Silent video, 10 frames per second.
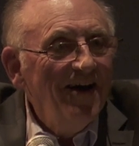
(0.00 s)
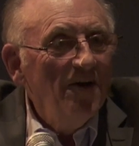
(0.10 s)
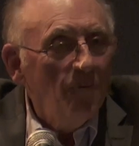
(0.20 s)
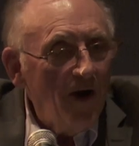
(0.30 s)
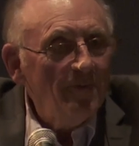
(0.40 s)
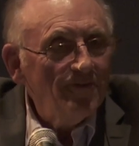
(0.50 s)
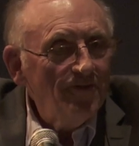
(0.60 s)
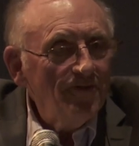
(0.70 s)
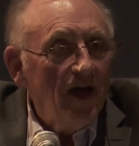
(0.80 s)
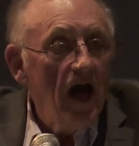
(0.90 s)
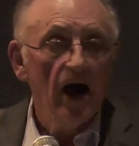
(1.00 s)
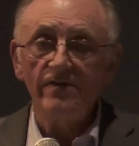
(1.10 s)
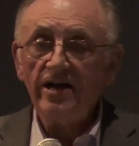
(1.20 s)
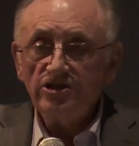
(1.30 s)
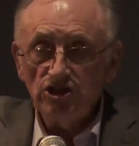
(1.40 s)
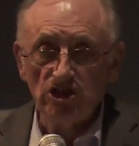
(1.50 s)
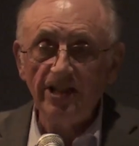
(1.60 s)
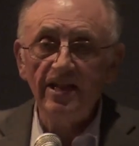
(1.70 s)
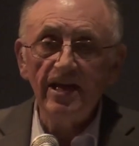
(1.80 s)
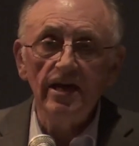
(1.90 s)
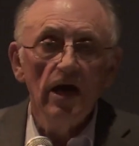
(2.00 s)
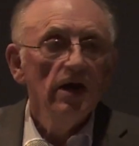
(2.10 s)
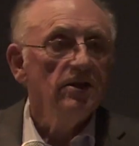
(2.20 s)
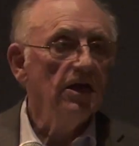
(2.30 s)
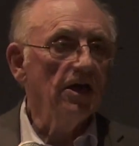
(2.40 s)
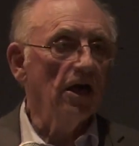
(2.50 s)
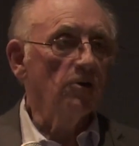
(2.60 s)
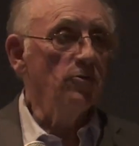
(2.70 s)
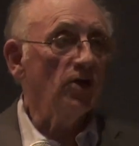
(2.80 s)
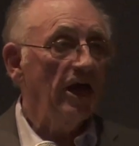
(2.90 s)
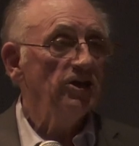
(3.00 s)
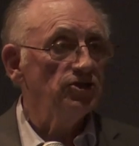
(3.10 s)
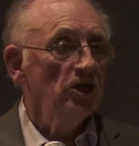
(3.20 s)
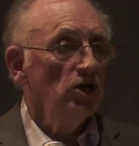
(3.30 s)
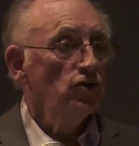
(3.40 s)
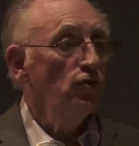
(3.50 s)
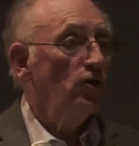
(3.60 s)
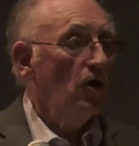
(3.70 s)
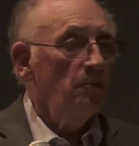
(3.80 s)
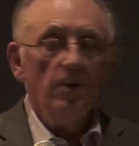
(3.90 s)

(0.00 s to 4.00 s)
Why won't you do that? I've actually sent the communication to their